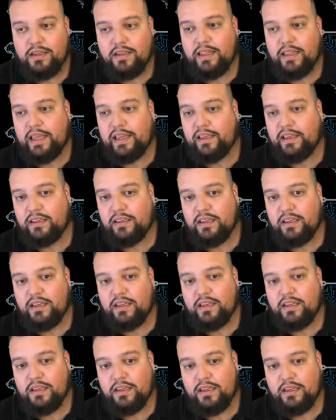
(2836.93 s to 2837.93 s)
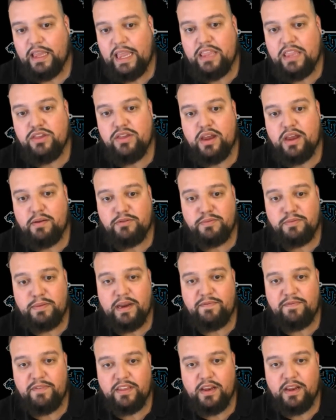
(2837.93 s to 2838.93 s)
Like, and you had to
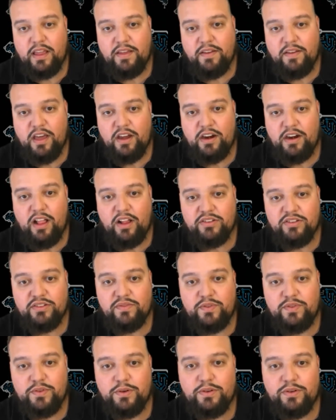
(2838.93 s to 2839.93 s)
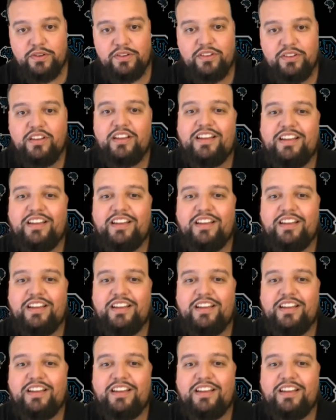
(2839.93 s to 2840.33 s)
spend $100 in fuel.